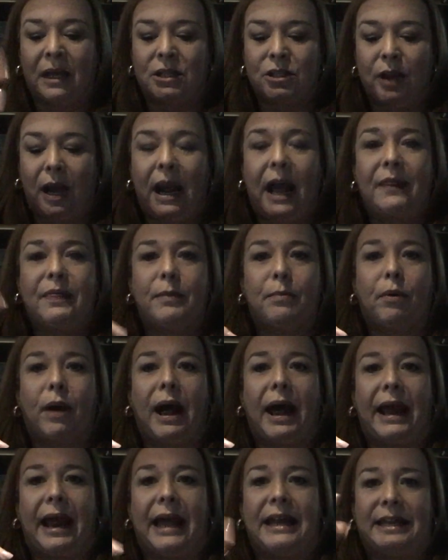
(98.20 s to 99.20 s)
So I got the
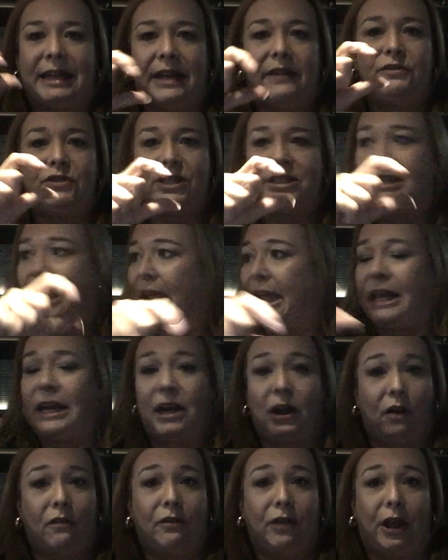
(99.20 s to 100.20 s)
bright idea of just taking
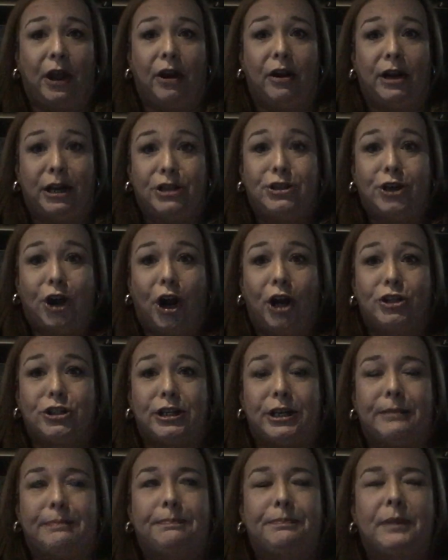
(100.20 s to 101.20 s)
it over there and
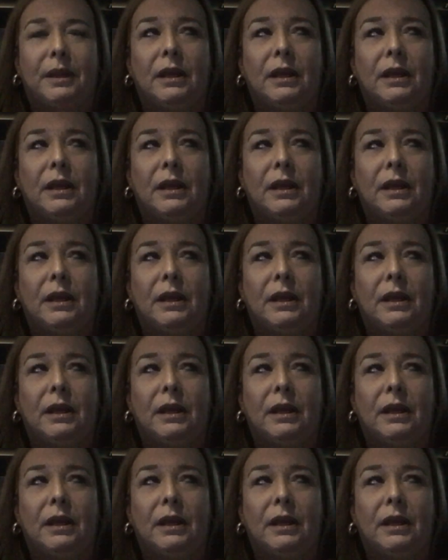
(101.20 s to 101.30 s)
charging it.